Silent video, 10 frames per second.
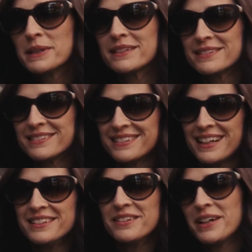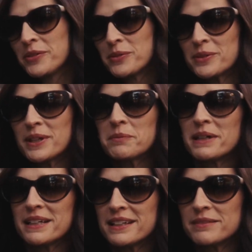But I know how screwed up
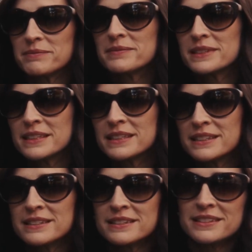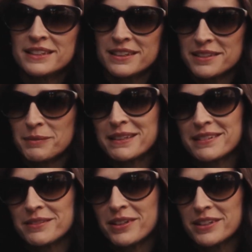I am. Judging
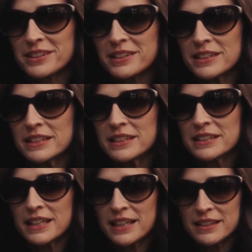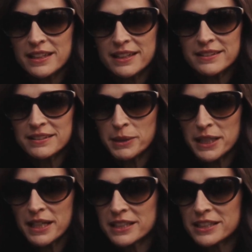myself harshly and analyzing
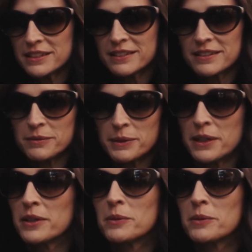my actions are my